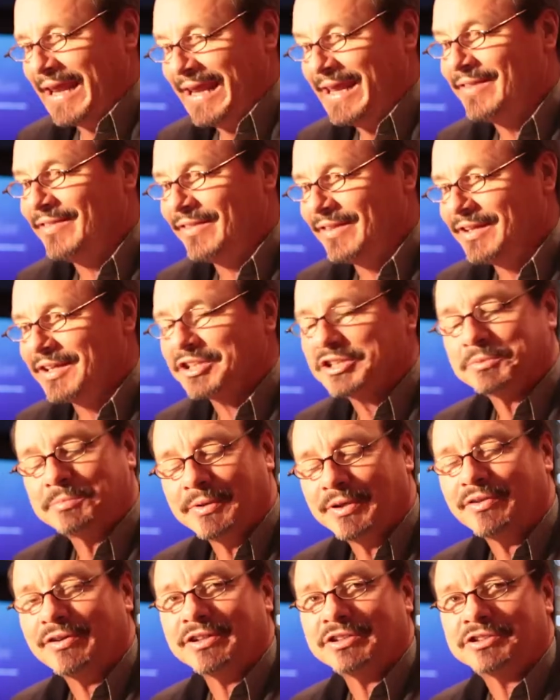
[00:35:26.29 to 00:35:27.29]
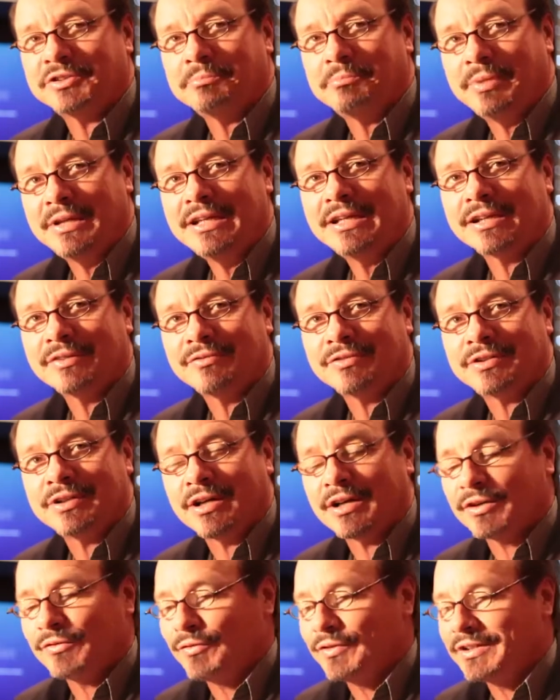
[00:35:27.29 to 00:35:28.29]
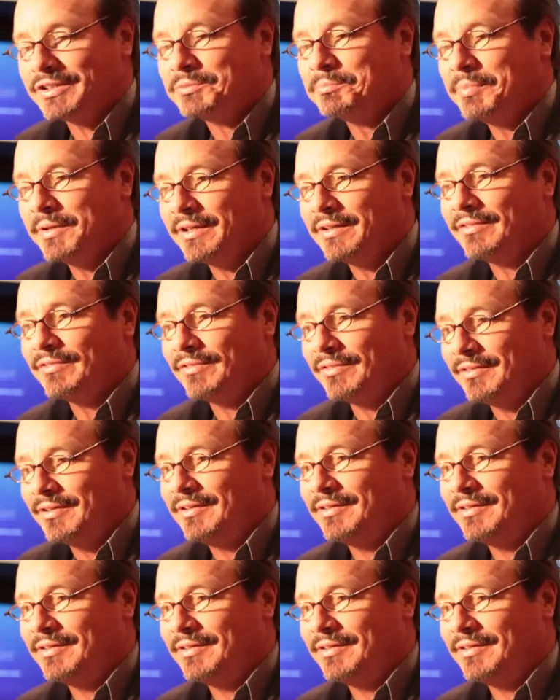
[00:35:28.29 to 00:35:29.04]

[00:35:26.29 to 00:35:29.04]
in the experience of being a photographer, it's been